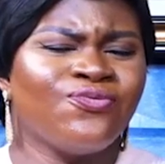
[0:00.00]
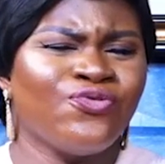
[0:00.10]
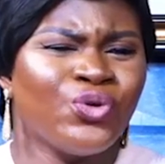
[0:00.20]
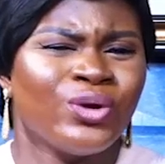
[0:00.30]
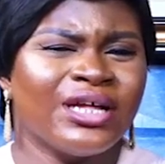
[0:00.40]

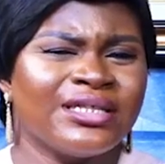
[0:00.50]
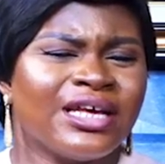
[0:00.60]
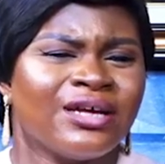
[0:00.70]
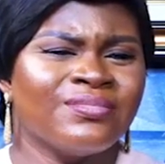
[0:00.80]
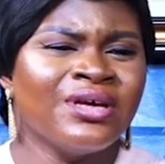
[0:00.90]

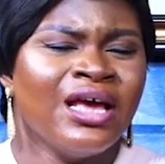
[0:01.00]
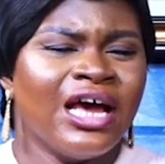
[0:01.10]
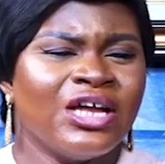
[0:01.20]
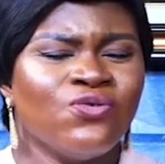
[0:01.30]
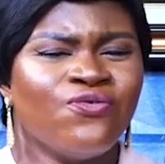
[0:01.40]
there
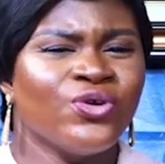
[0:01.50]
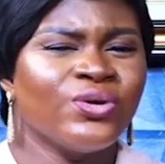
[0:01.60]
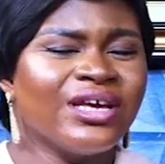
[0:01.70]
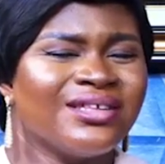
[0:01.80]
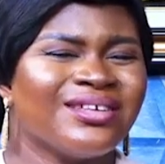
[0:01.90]

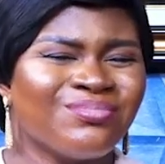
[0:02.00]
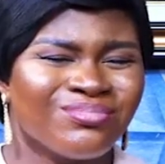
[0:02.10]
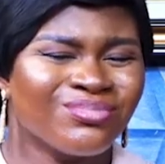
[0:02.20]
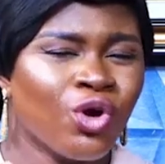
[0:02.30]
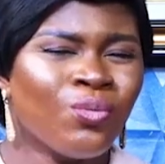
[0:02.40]
is
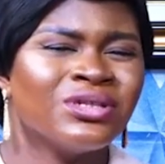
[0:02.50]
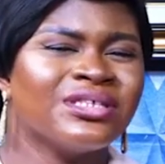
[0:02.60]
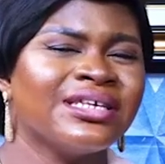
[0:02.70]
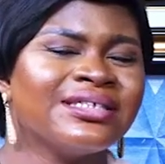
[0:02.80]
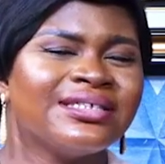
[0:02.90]
common
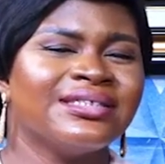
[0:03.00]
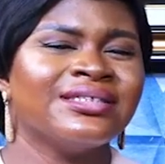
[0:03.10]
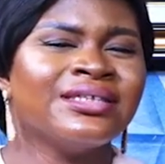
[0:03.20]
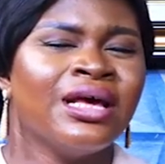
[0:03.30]
sense in